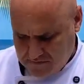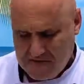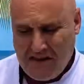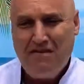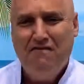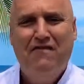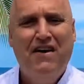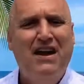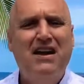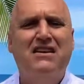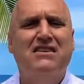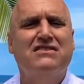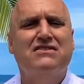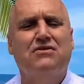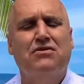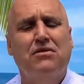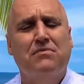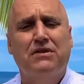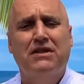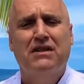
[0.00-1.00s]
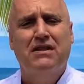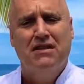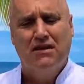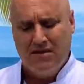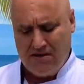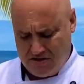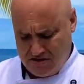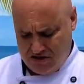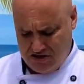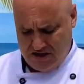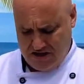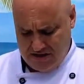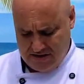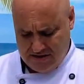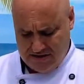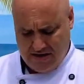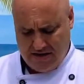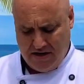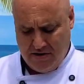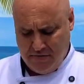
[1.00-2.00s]
feta is normally the cheese
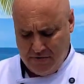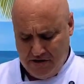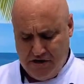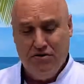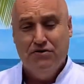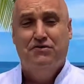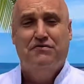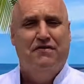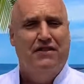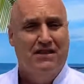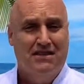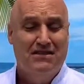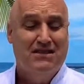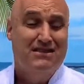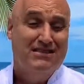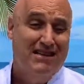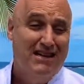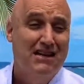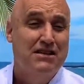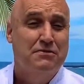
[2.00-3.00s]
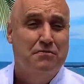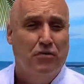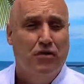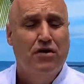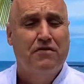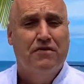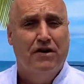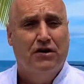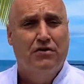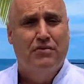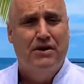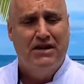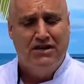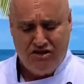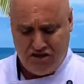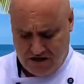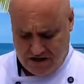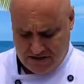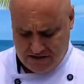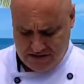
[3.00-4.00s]
that you would use for this because it is more of a Greek
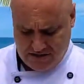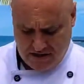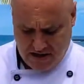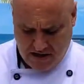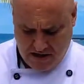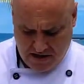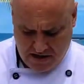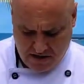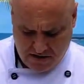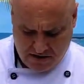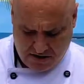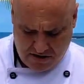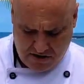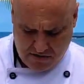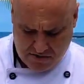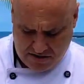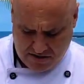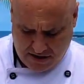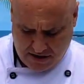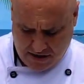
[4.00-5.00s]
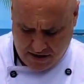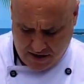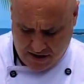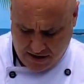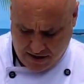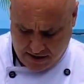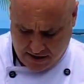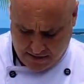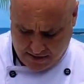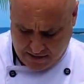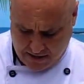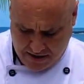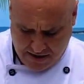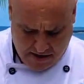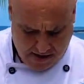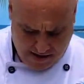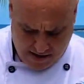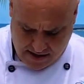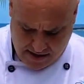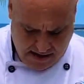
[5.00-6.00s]
cheese. You can use a
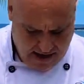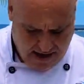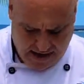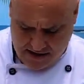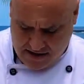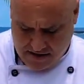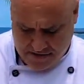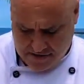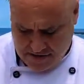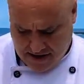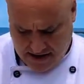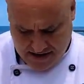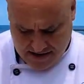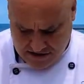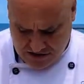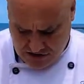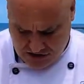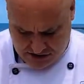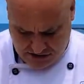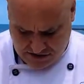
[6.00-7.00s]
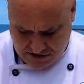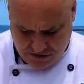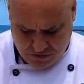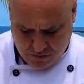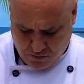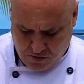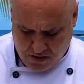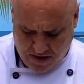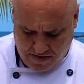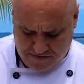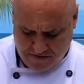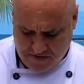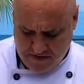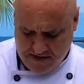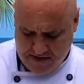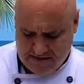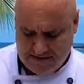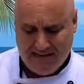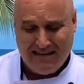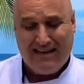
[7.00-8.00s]
Any other kind of cheese you want for
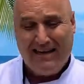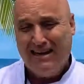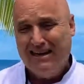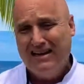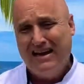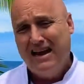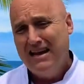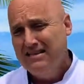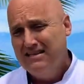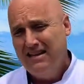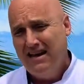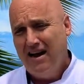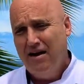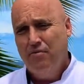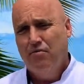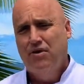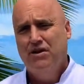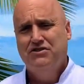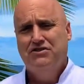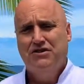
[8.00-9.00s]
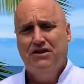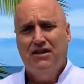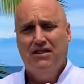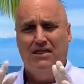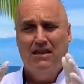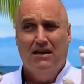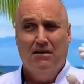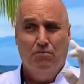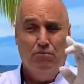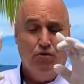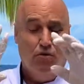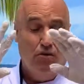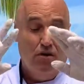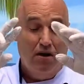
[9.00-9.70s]
this, again, guys, I want you to think more